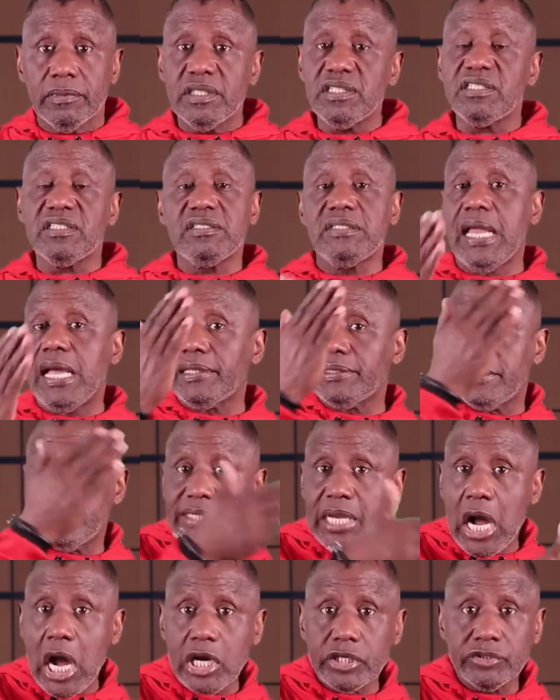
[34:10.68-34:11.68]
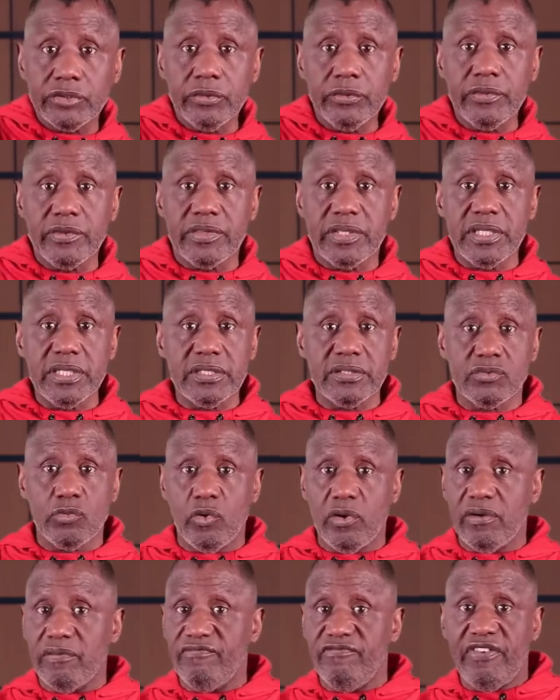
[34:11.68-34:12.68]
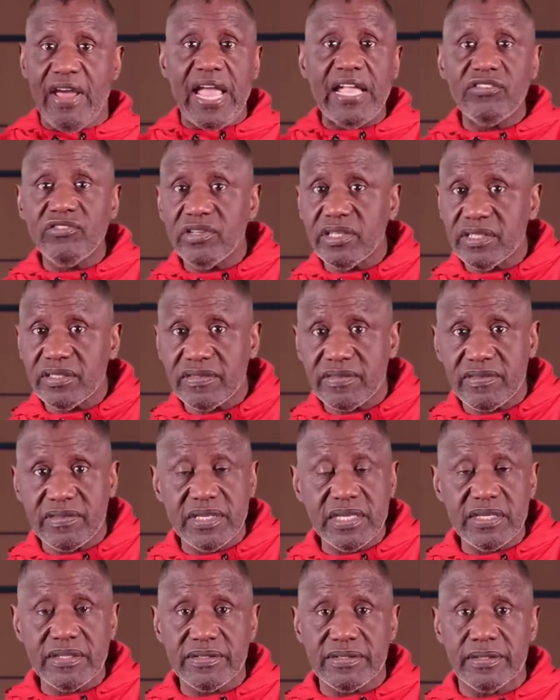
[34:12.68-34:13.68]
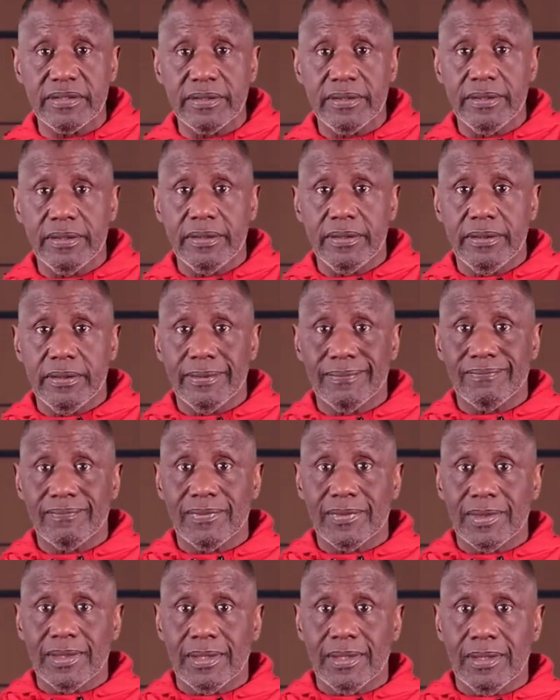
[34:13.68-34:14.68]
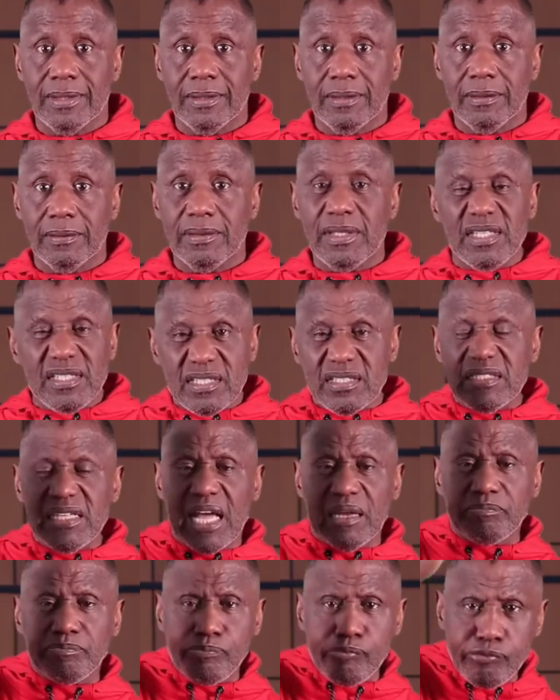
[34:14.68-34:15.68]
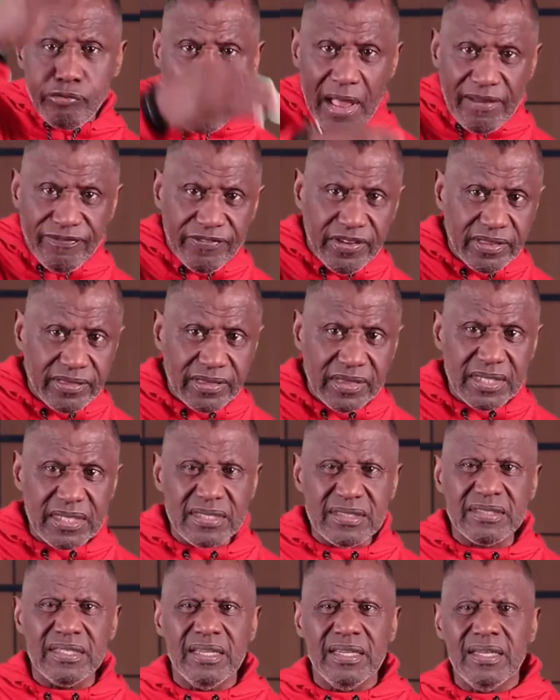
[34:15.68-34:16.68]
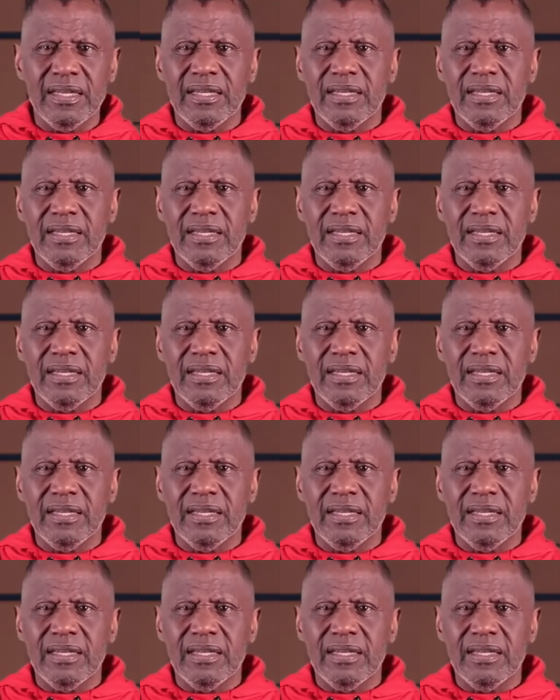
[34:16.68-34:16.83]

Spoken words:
This is not doctor this or evangelist this. This is not prophet this.